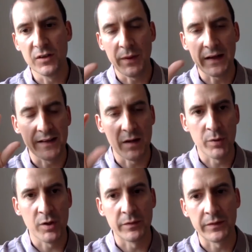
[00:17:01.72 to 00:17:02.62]
you look back at that
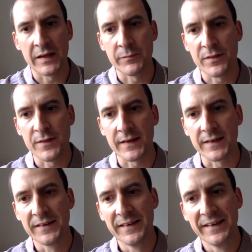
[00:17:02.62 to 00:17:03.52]
Birmingham game and
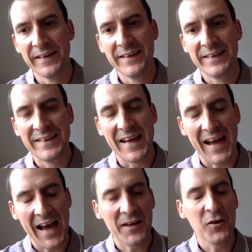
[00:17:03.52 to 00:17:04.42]
think,
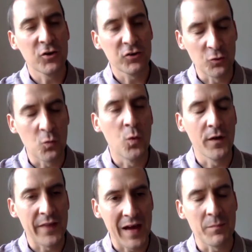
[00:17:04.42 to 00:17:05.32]
had Arsenal
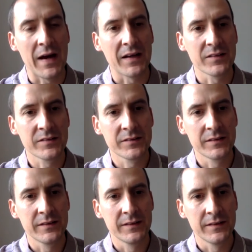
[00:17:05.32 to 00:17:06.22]
won that match,
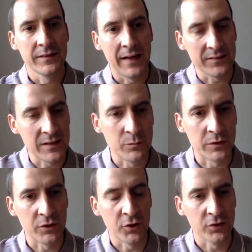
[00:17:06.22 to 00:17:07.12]
that team
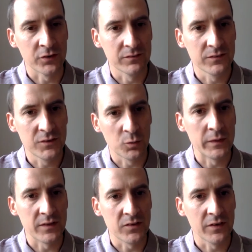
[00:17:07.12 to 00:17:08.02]
would have gone on to
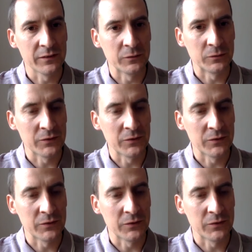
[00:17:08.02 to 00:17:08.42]
win the title?